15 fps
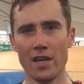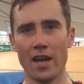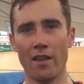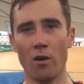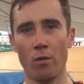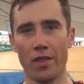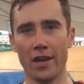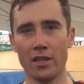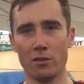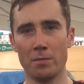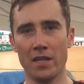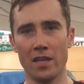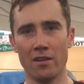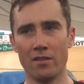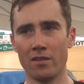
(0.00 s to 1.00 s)
yeah, the whole thing's
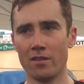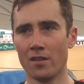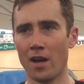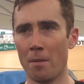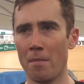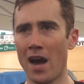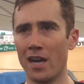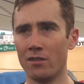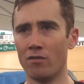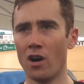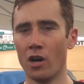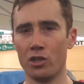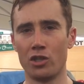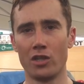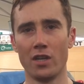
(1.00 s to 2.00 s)
been a mad
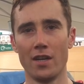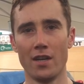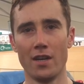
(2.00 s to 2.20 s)
rush.